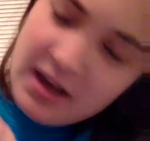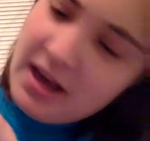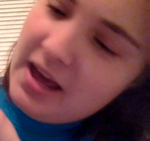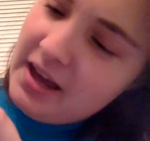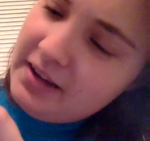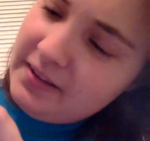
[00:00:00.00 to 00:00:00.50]

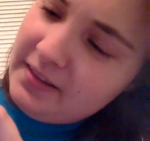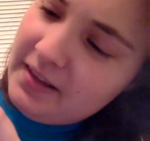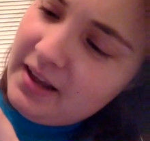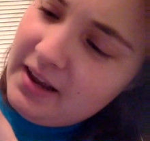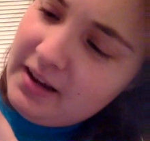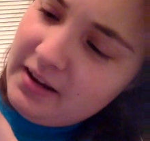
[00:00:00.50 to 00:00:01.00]
and
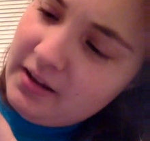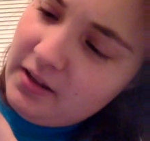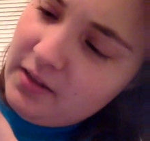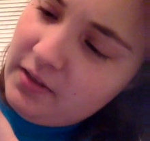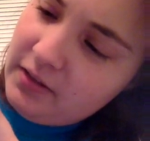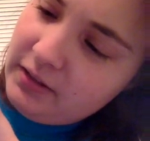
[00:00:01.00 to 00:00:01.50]
then
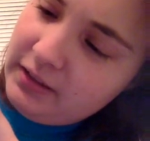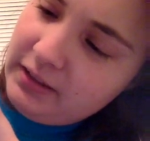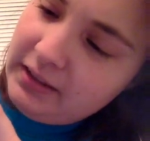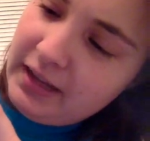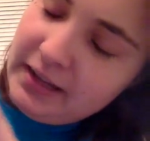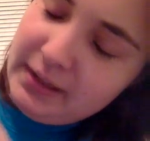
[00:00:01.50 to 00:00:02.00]
the little
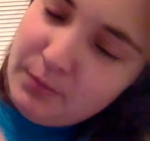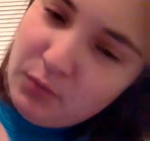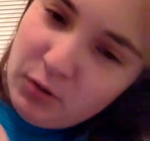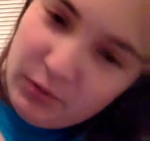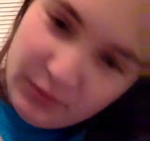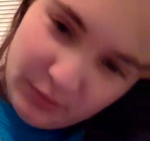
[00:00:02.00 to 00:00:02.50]
lightning
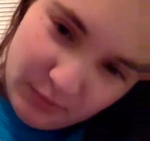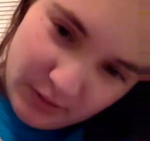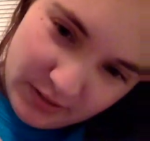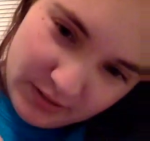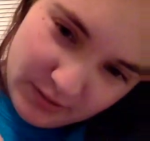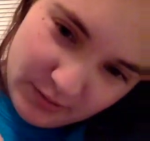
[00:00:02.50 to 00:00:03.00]
bolt with the
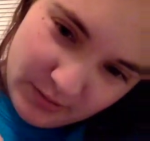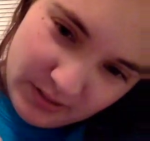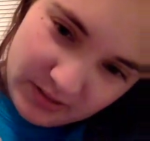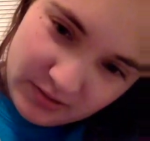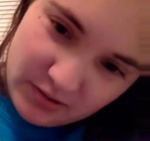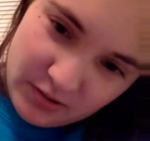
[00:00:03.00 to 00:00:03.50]
cross through it
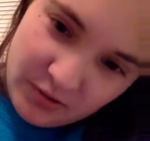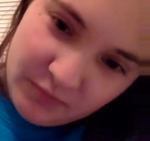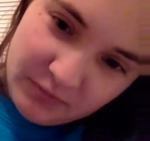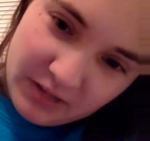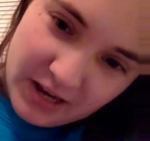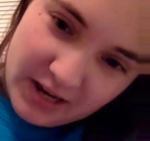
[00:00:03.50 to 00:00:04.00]
is no
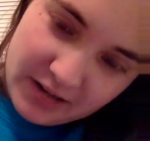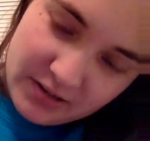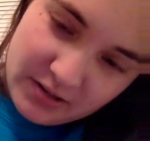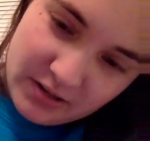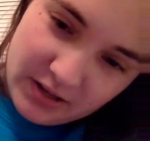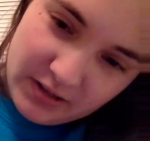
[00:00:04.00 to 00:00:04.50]

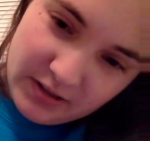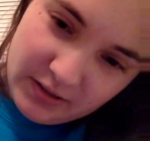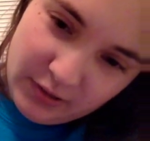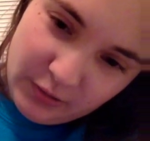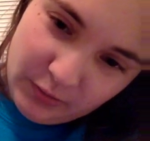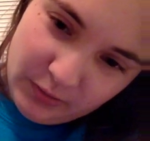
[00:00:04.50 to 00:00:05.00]
flash, and then the
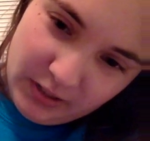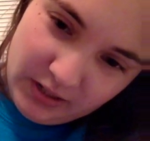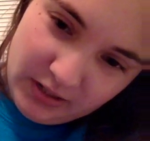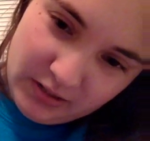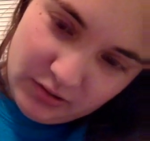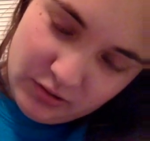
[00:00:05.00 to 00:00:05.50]
green
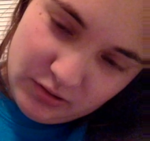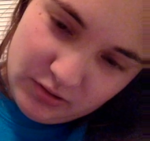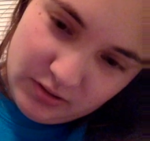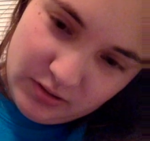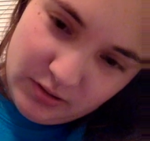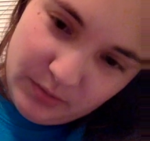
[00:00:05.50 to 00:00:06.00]
is
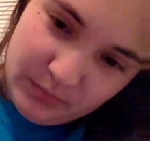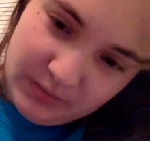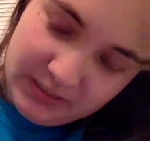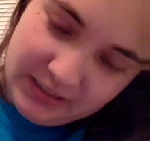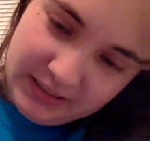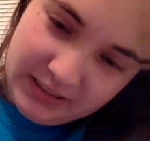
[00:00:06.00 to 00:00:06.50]
just
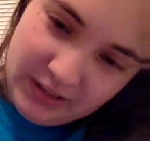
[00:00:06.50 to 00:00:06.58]
completely